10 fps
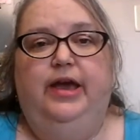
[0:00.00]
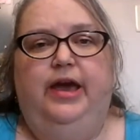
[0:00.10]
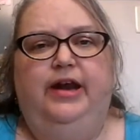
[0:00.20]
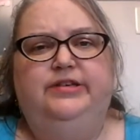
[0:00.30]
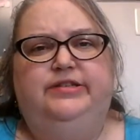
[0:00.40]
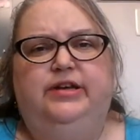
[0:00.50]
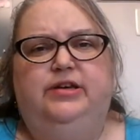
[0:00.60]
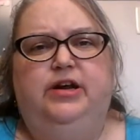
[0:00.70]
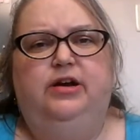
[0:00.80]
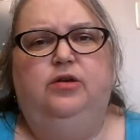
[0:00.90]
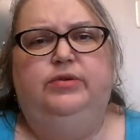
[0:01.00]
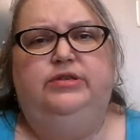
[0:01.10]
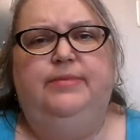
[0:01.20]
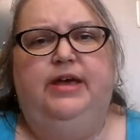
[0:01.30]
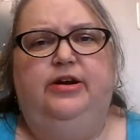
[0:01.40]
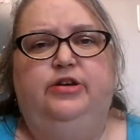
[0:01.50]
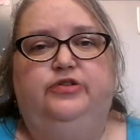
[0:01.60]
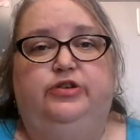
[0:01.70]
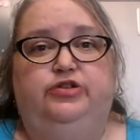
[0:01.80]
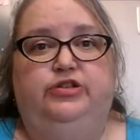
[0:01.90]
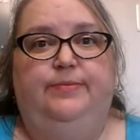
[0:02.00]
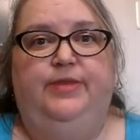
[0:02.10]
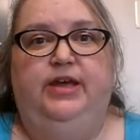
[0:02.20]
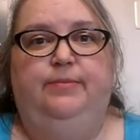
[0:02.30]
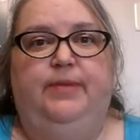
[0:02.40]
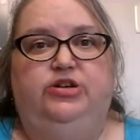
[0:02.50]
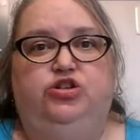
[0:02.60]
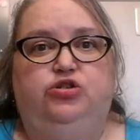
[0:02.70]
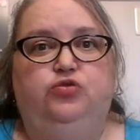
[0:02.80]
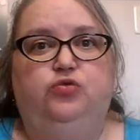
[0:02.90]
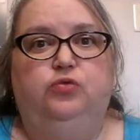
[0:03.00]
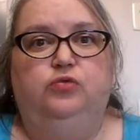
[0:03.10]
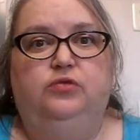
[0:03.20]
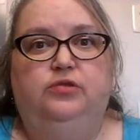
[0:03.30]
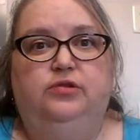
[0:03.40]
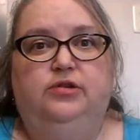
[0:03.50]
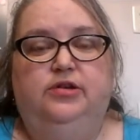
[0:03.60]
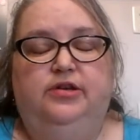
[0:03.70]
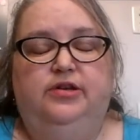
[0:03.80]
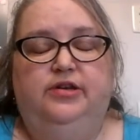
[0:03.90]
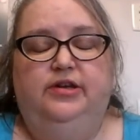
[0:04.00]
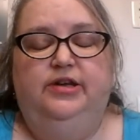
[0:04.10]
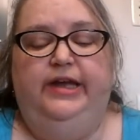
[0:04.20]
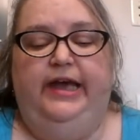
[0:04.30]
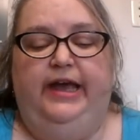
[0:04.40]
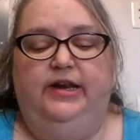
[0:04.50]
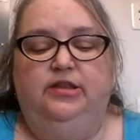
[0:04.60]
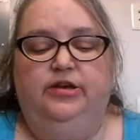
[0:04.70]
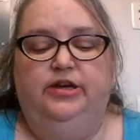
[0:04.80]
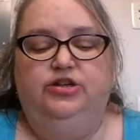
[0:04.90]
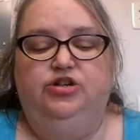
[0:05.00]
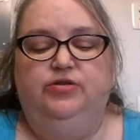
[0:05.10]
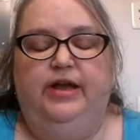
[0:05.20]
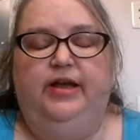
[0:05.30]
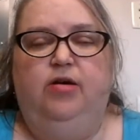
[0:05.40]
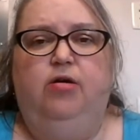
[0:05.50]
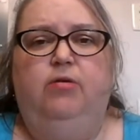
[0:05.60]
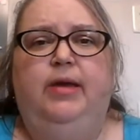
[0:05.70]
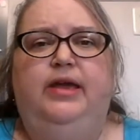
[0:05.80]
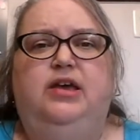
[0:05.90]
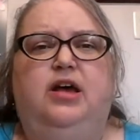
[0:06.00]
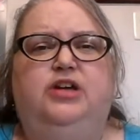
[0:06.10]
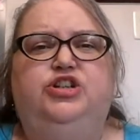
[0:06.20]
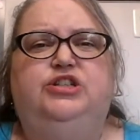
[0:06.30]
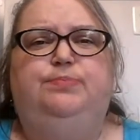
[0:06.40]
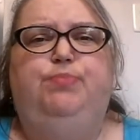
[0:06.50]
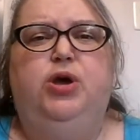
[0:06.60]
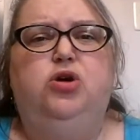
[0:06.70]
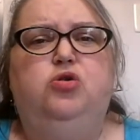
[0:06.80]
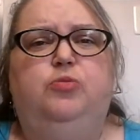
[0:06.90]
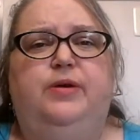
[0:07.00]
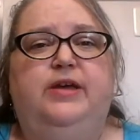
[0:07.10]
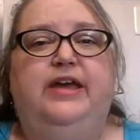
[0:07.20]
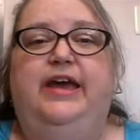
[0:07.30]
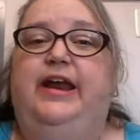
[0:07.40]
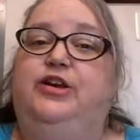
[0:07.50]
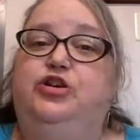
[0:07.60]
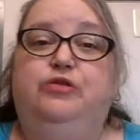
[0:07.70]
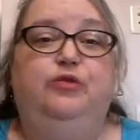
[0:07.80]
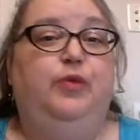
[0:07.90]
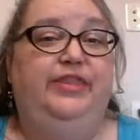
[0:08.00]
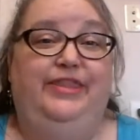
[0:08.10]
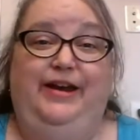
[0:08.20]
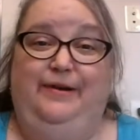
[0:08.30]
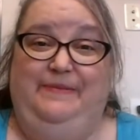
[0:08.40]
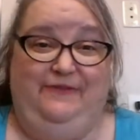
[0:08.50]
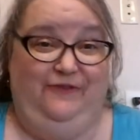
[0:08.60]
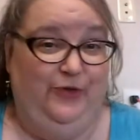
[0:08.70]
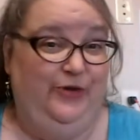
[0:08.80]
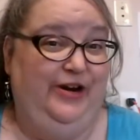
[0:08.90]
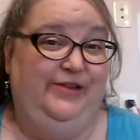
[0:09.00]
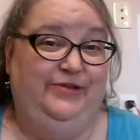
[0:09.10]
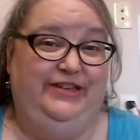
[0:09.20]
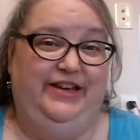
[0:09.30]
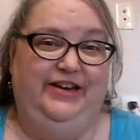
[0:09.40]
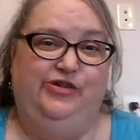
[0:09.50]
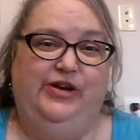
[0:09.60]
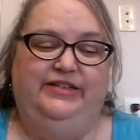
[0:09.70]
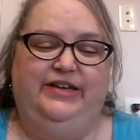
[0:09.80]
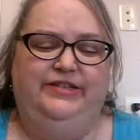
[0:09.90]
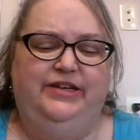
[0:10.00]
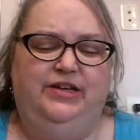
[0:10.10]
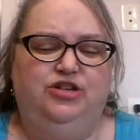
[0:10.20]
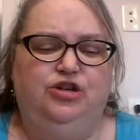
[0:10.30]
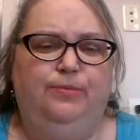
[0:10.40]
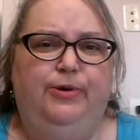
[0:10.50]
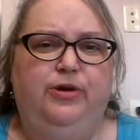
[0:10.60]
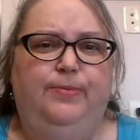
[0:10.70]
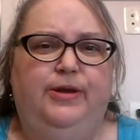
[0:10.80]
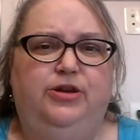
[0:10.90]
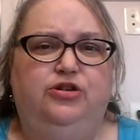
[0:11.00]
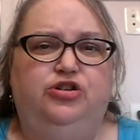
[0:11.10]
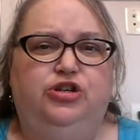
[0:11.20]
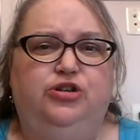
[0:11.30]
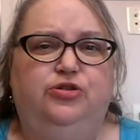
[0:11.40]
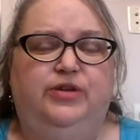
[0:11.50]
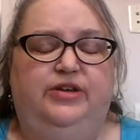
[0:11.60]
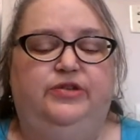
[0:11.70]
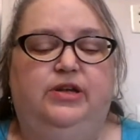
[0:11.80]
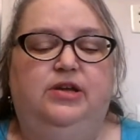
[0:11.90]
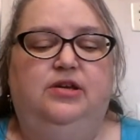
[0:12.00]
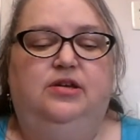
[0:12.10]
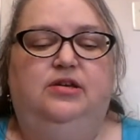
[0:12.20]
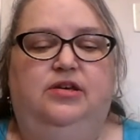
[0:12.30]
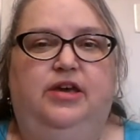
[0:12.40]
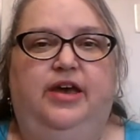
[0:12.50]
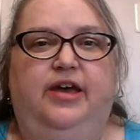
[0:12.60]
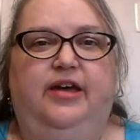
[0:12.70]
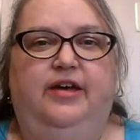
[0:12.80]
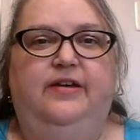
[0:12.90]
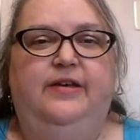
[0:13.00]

And I said, "Daryl, what's the matter?" He goes, "There's something in my shoe." And I look at his shoe and I go, "Oh my gosh, it's poop." And I knew it wasn't there before he was getting dressed. I said, "Did you poop in your shoe?" He goes, "Yeah."